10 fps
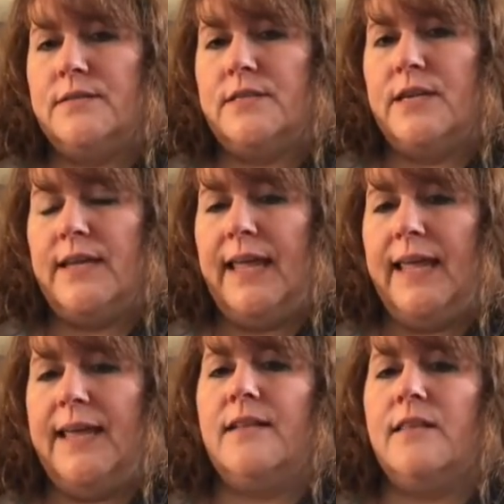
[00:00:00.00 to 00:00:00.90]
to
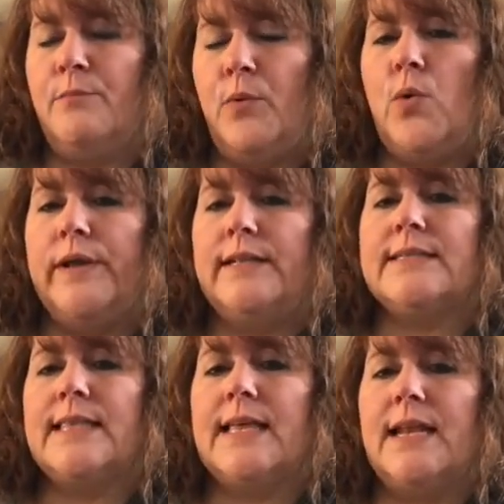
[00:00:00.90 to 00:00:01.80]
hit the
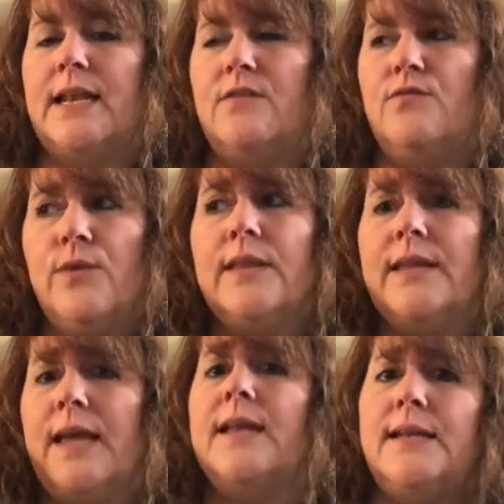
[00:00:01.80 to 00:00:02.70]
points that really
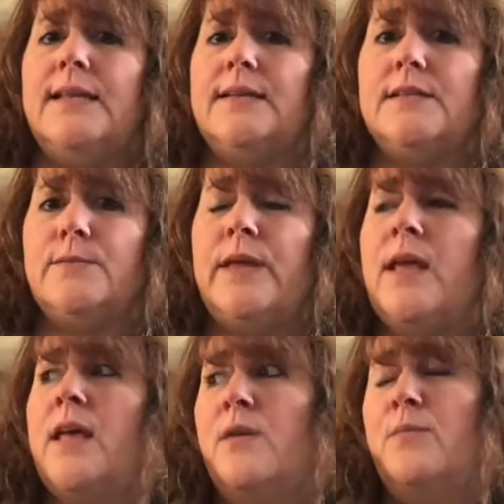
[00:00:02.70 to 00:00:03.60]
kind of needed to be,
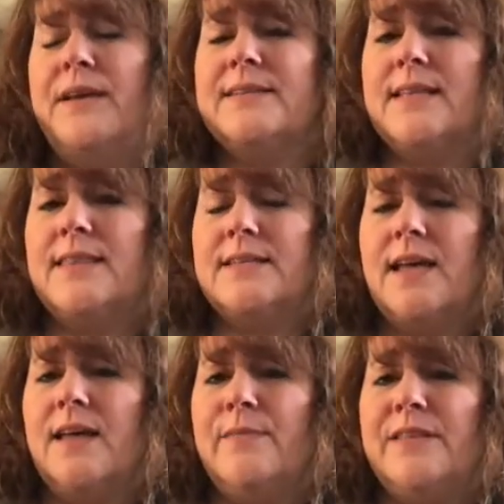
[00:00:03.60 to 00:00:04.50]
because at the
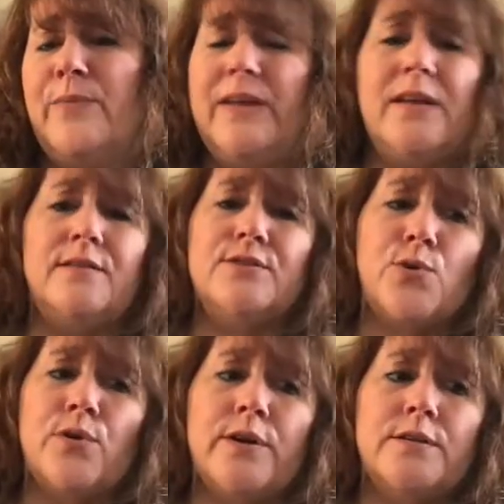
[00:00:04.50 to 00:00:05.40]
time, at the beginning of
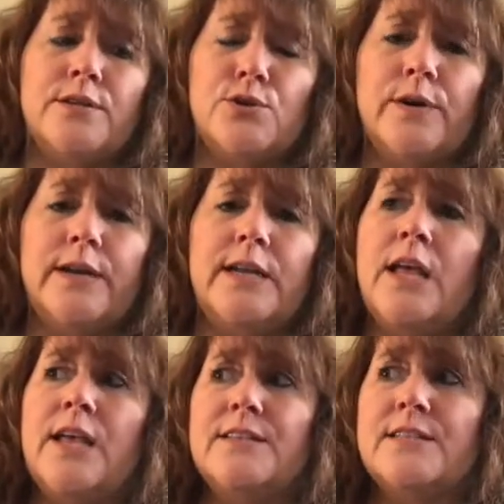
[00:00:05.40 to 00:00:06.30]
the story,
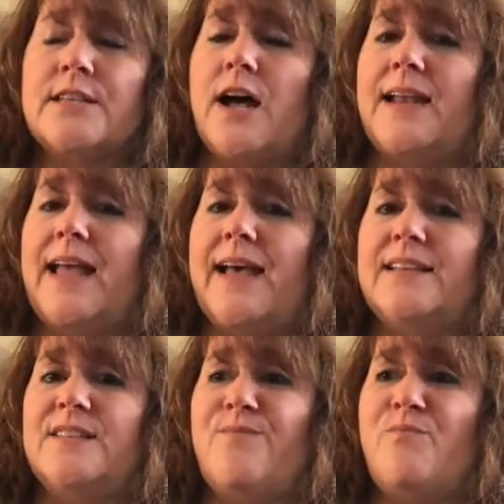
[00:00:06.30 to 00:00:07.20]
Scott
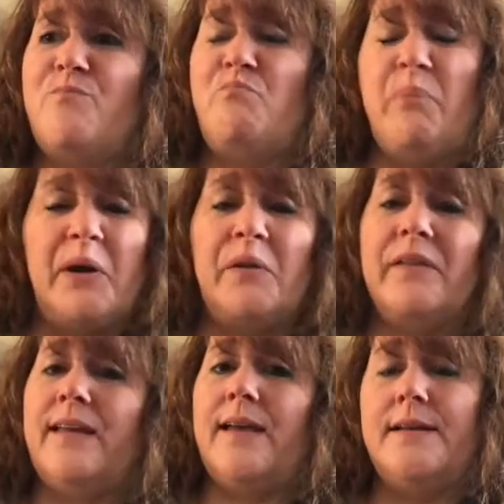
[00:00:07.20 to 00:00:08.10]
has
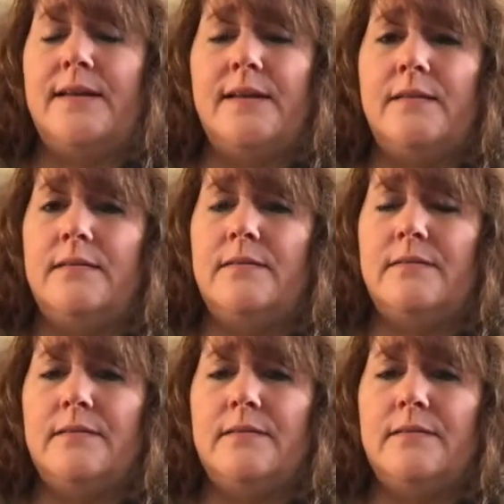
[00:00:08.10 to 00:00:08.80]
barely any